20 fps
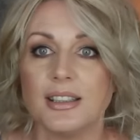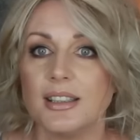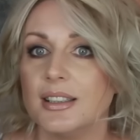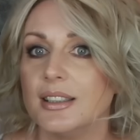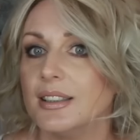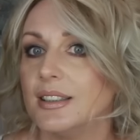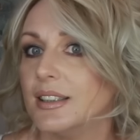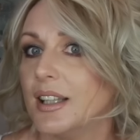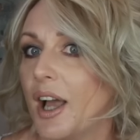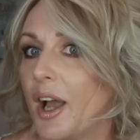is
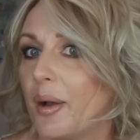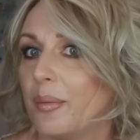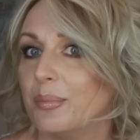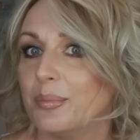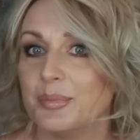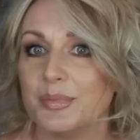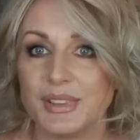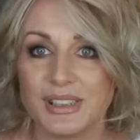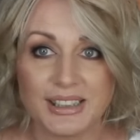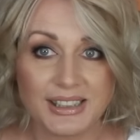
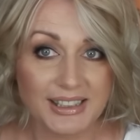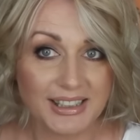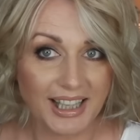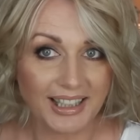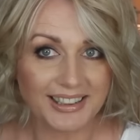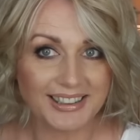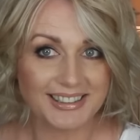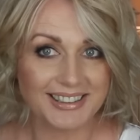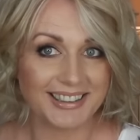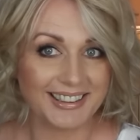some
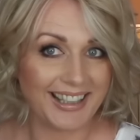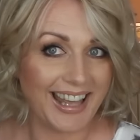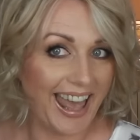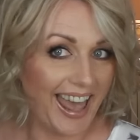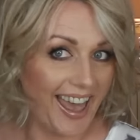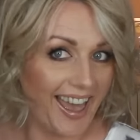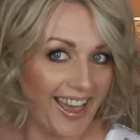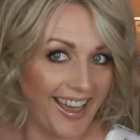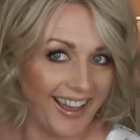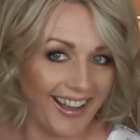sexy
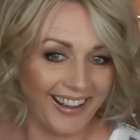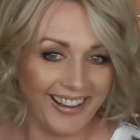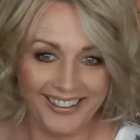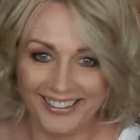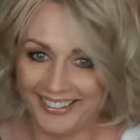hair.